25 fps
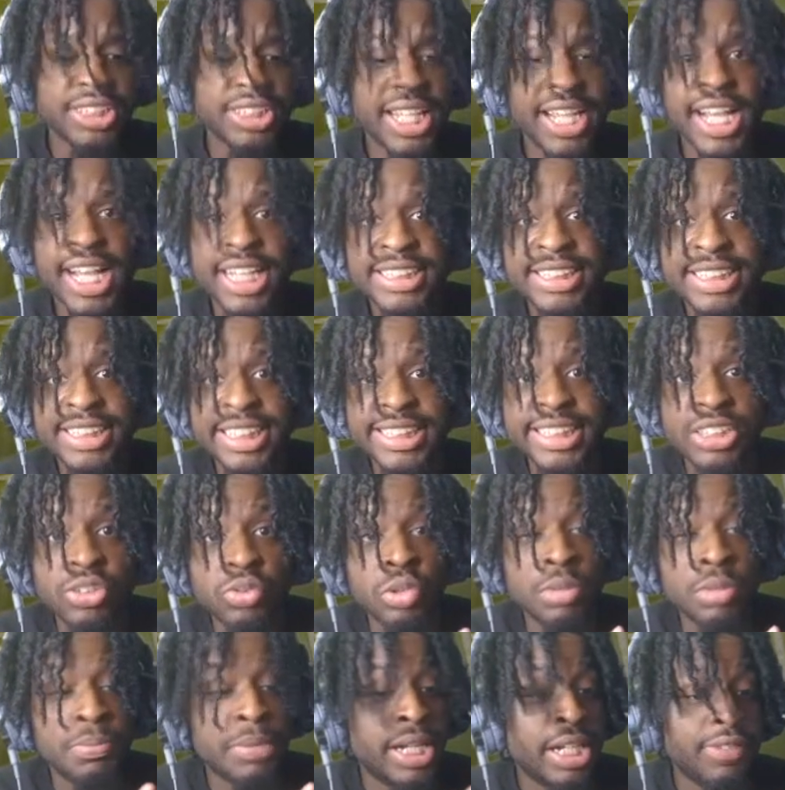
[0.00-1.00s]
ain't got shit to do
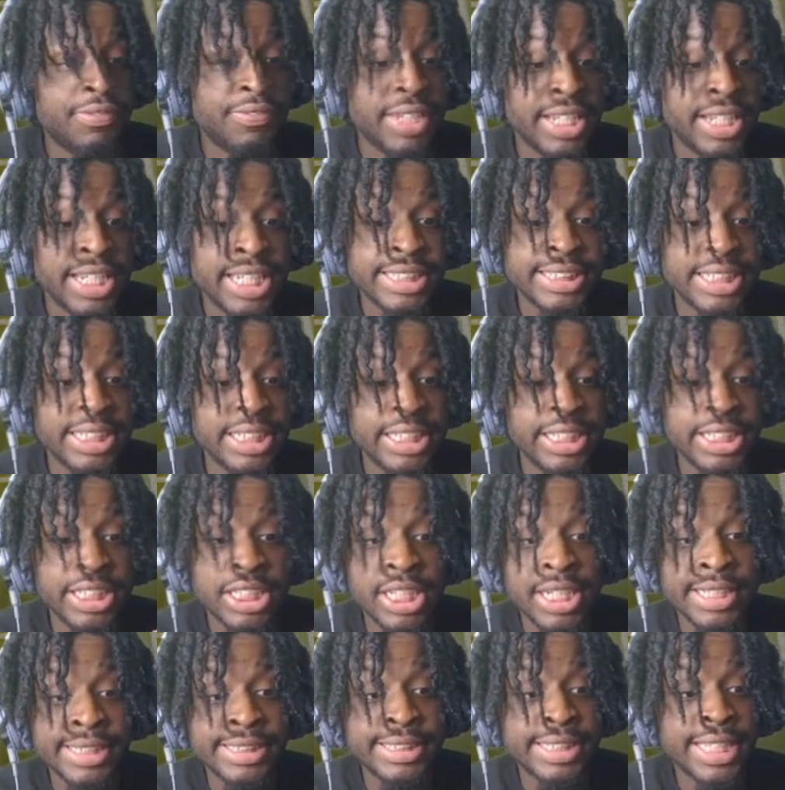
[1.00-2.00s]
with my division, you
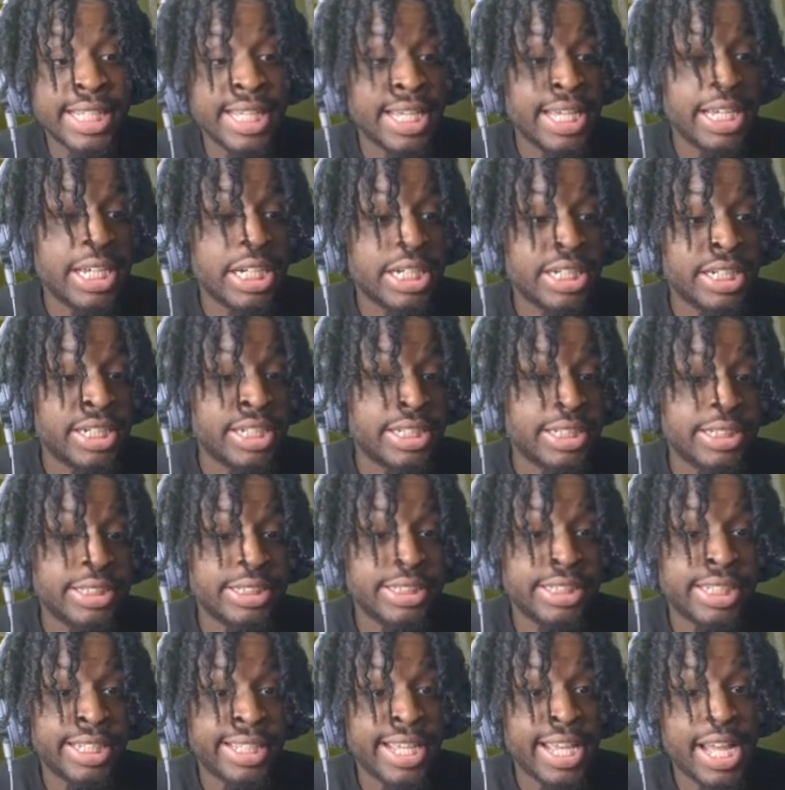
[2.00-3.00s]
know what I'm saying?
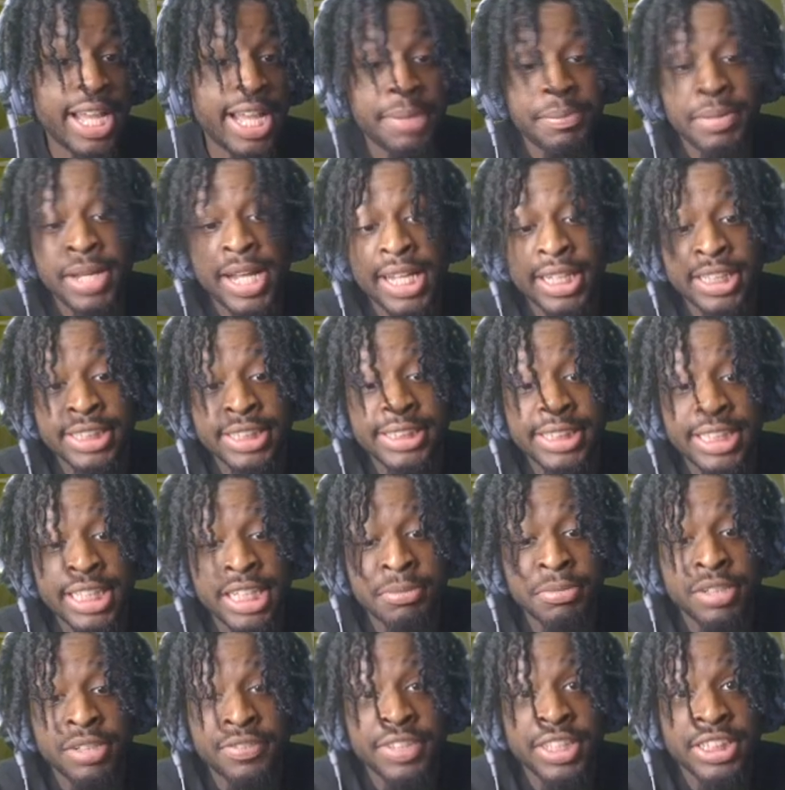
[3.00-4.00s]
Uh, yeah, I am gonna have to see
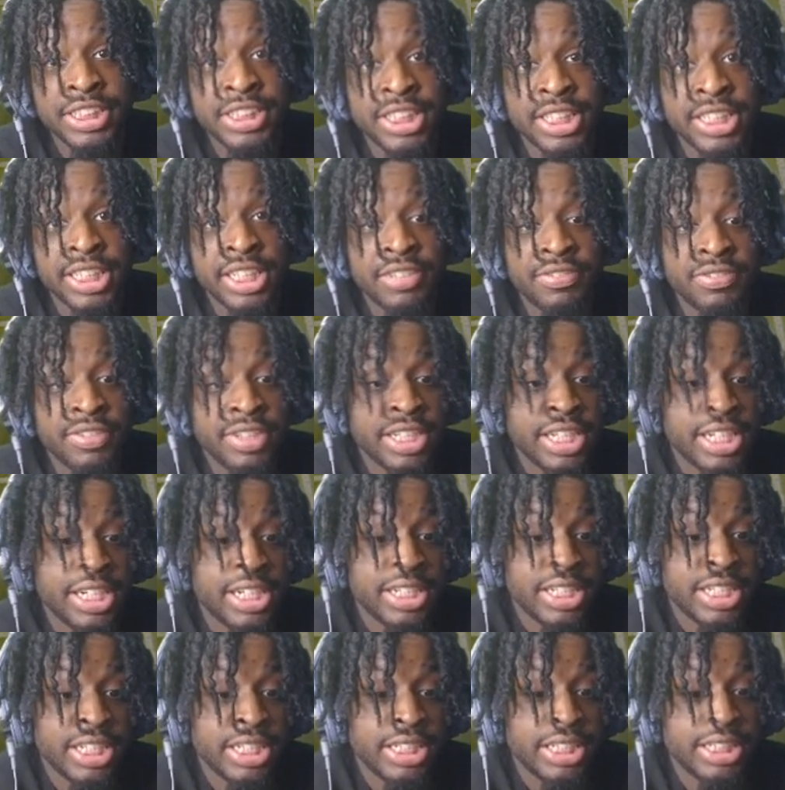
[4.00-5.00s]
them eventually if we got a
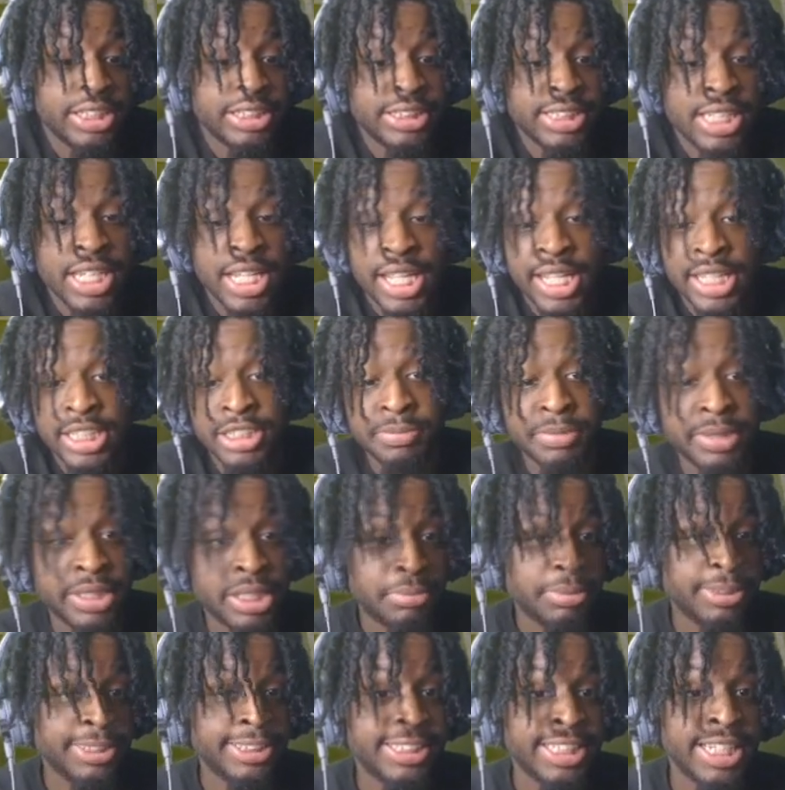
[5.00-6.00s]
goddamn chance, but
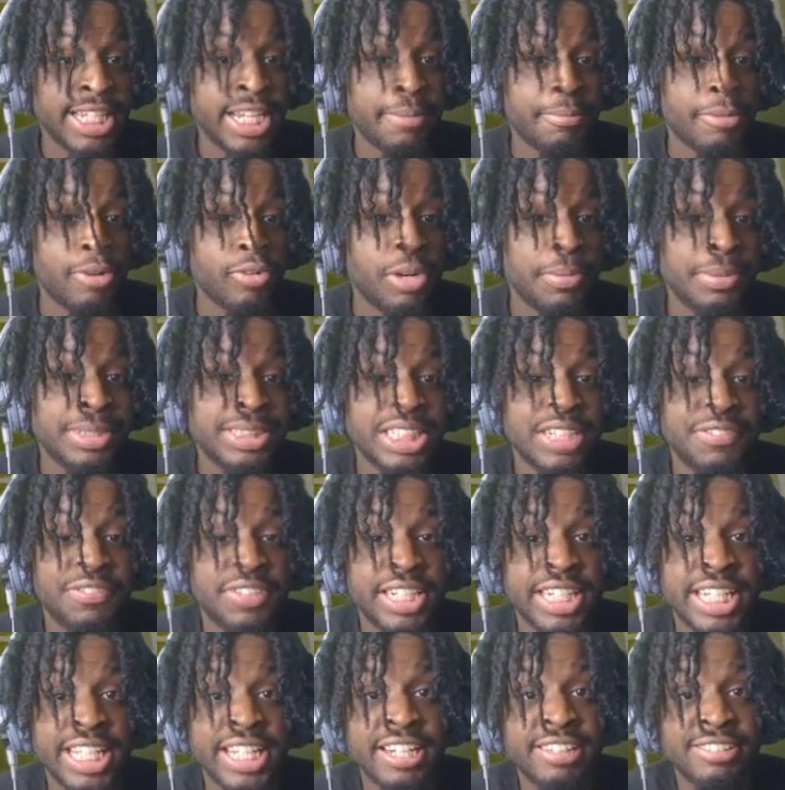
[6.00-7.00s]
I'm just saying, bro, represent for
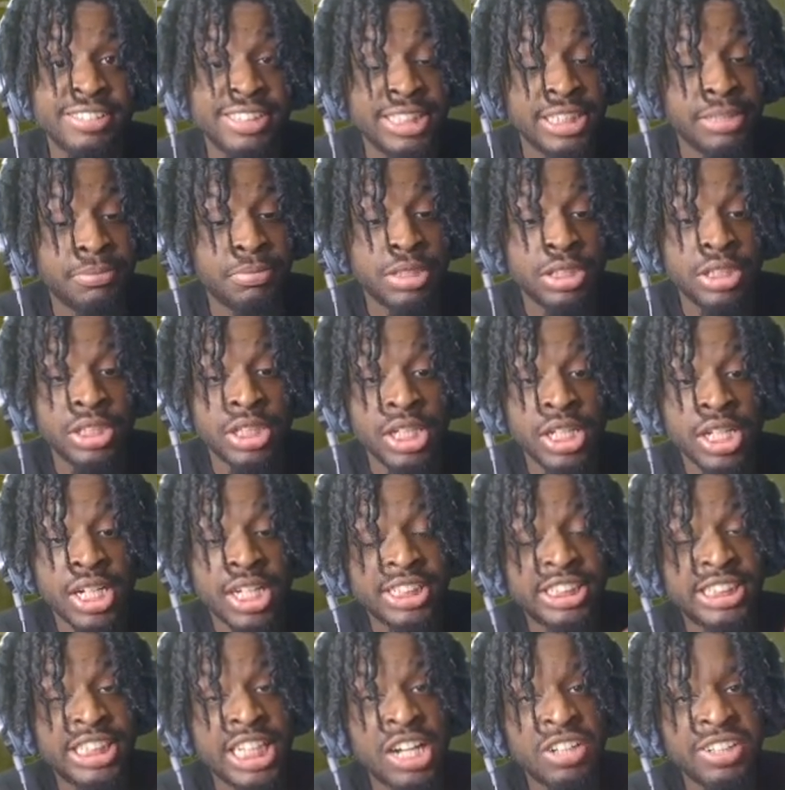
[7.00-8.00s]
the NFC, bro,
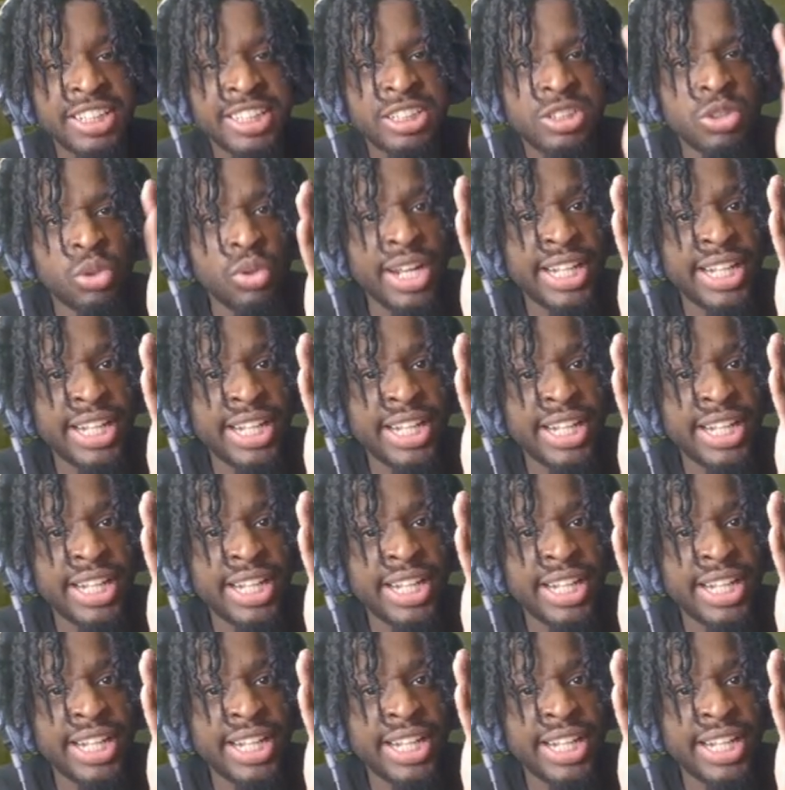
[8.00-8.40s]
because y'all didn't do